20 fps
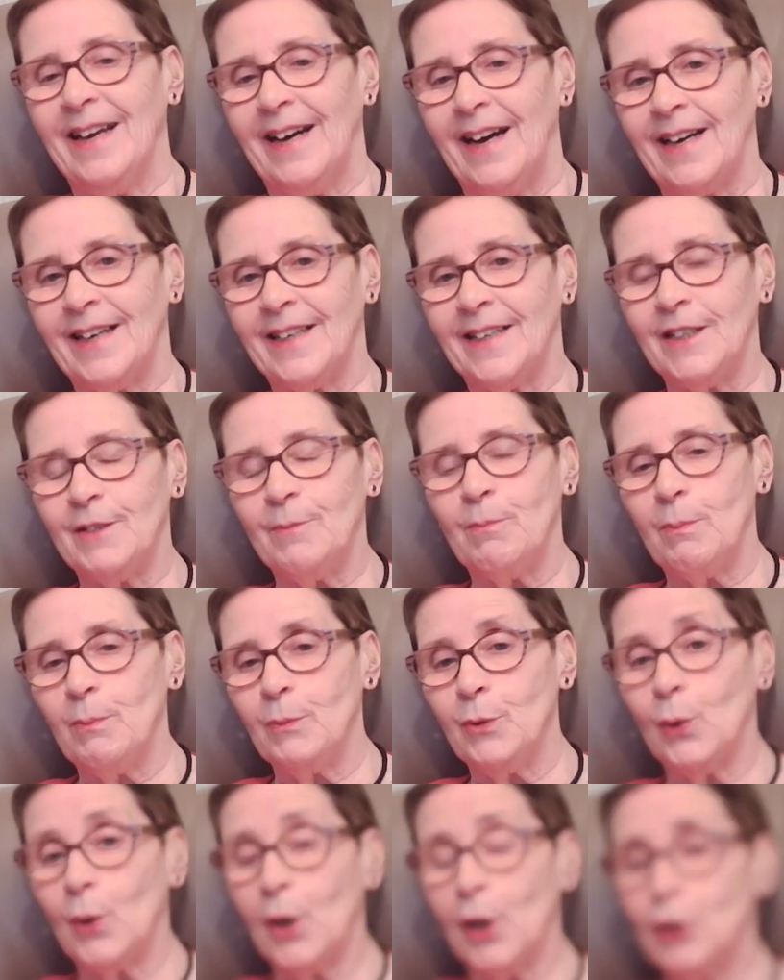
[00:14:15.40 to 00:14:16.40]
Um,
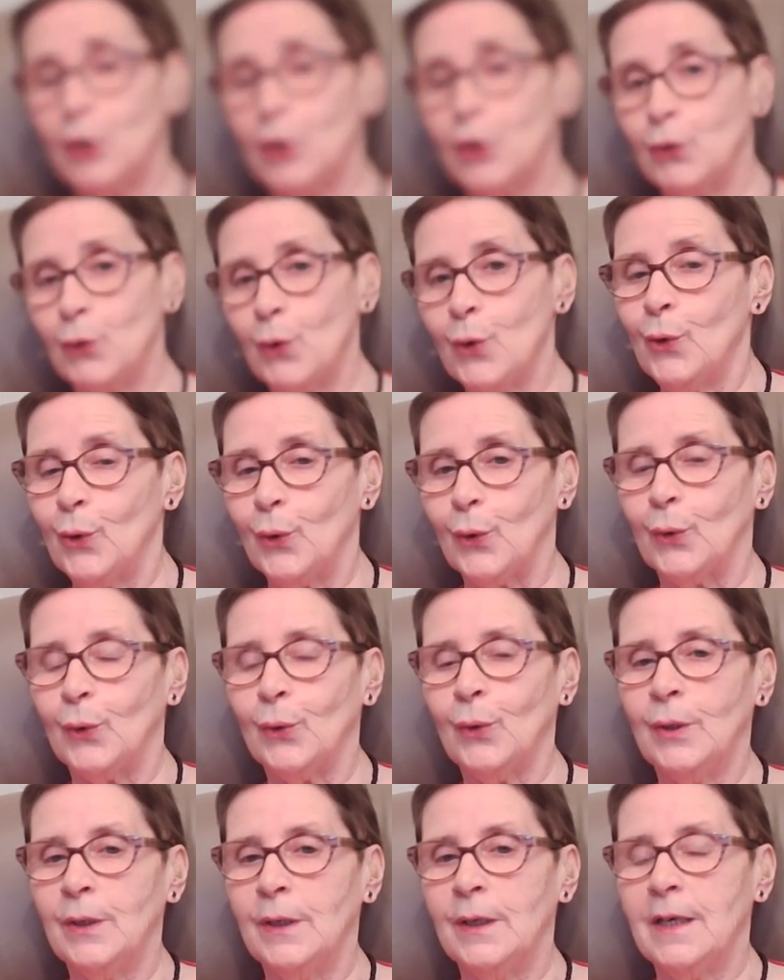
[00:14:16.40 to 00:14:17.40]
you can
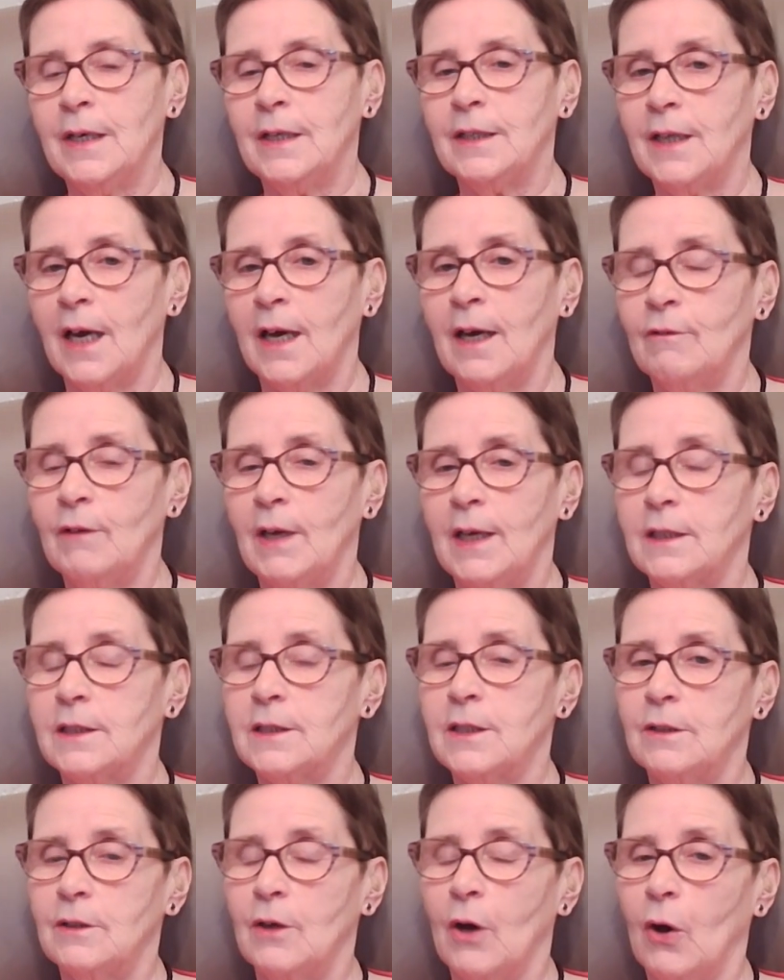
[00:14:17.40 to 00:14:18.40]
draw direct
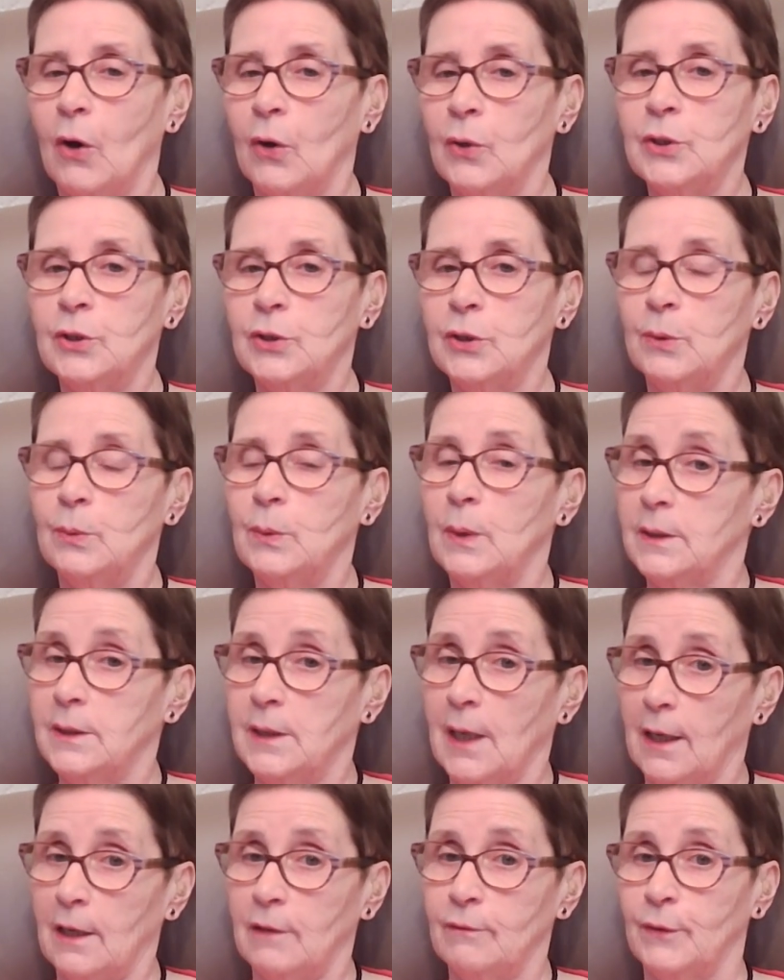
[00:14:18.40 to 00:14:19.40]
onto a
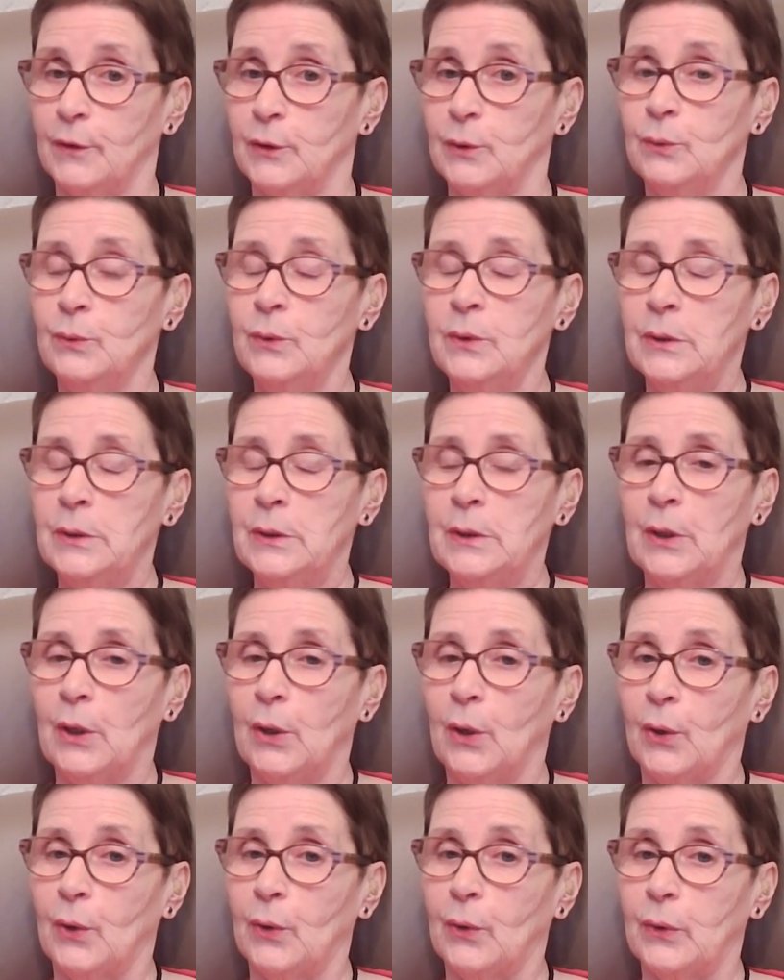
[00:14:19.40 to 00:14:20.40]
telephone
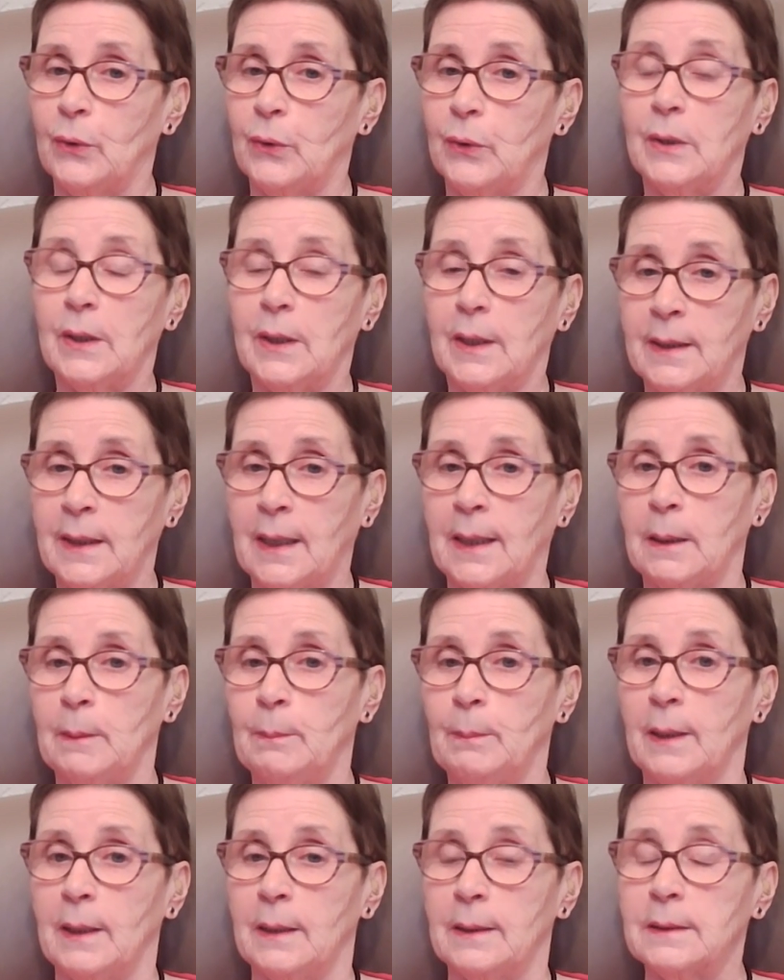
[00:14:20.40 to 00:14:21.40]
or an
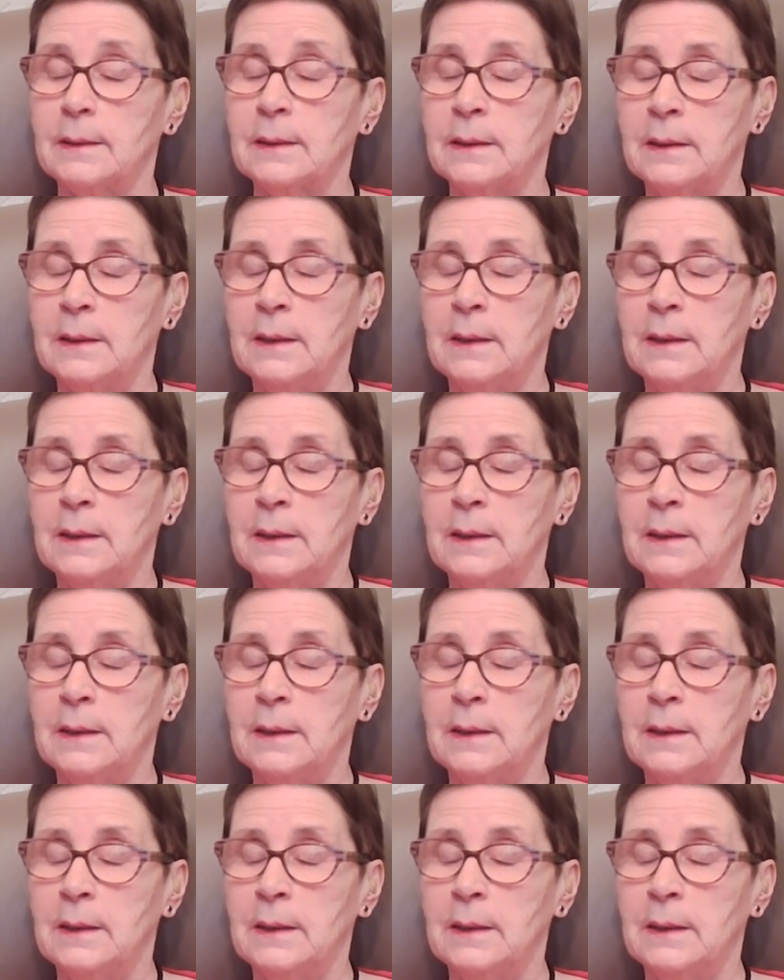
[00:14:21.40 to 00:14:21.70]
iPad.